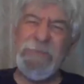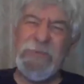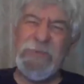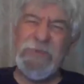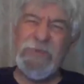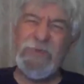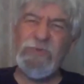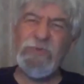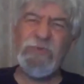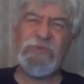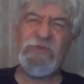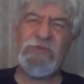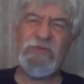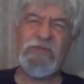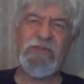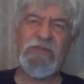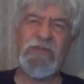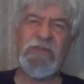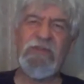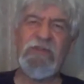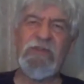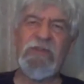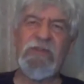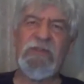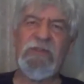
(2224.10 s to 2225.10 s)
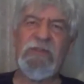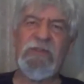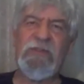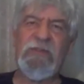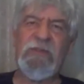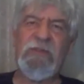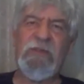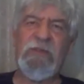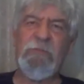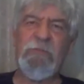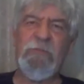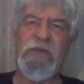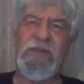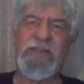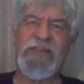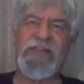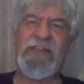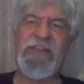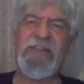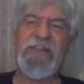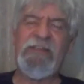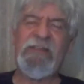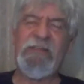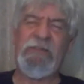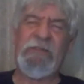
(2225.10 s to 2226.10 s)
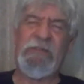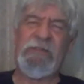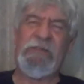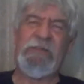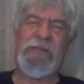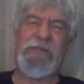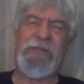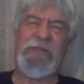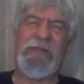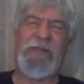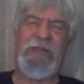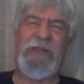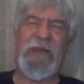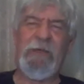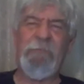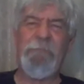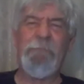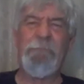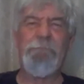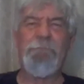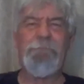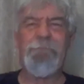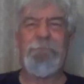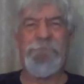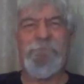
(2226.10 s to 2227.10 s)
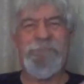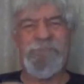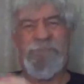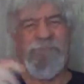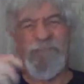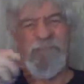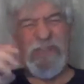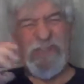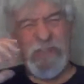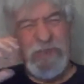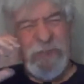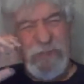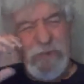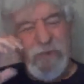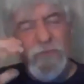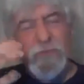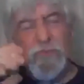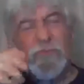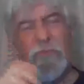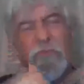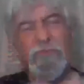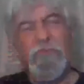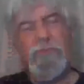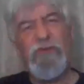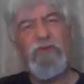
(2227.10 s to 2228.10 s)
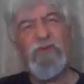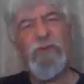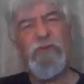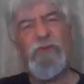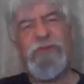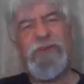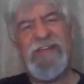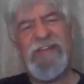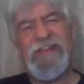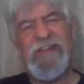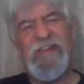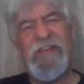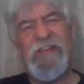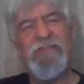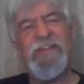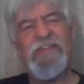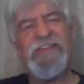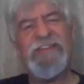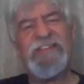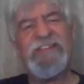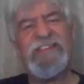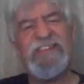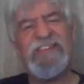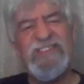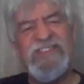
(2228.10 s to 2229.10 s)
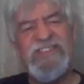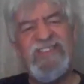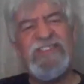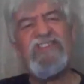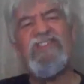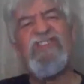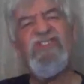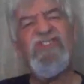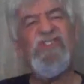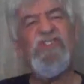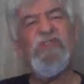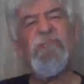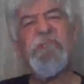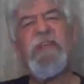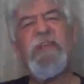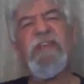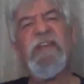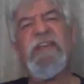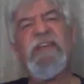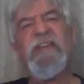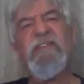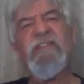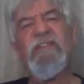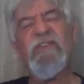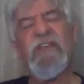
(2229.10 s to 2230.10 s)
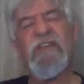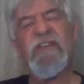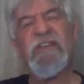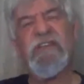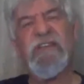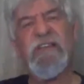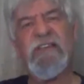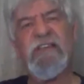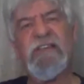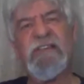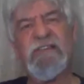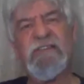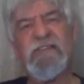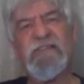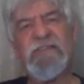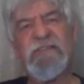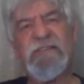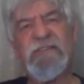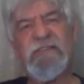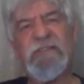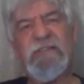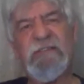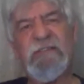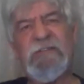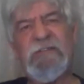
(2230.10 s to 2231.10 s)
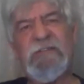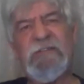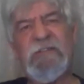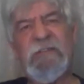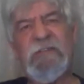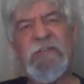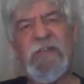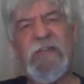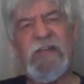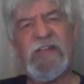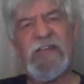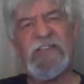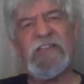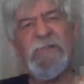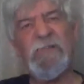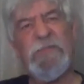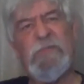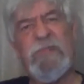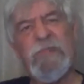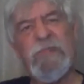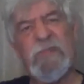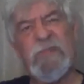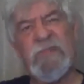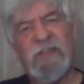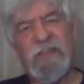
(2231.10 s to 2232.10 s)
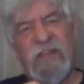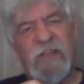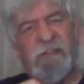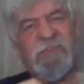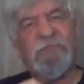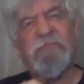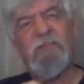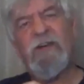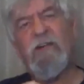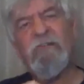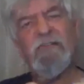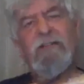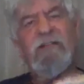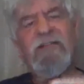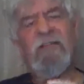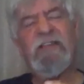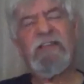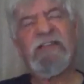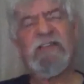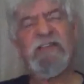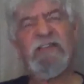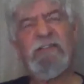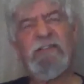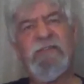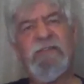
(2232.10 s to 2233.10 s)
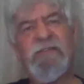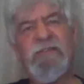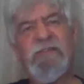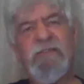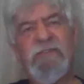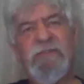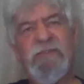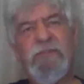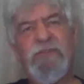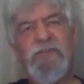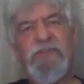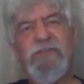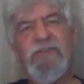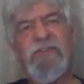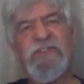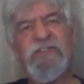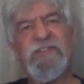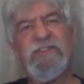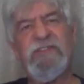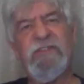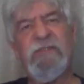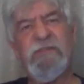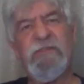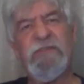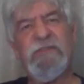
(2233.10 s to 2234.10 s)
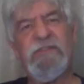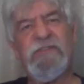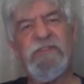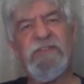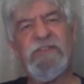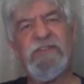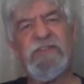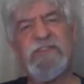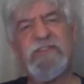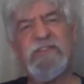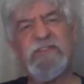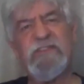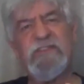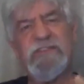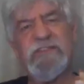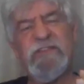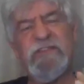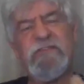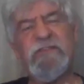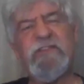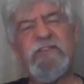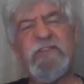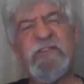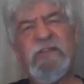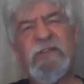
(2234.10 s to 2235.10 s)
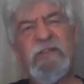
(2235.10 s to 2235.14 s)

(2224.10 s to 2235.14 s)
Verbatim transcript: you. May He come through for you in every decision you're making right now. I speak life over that for you this this, this evening.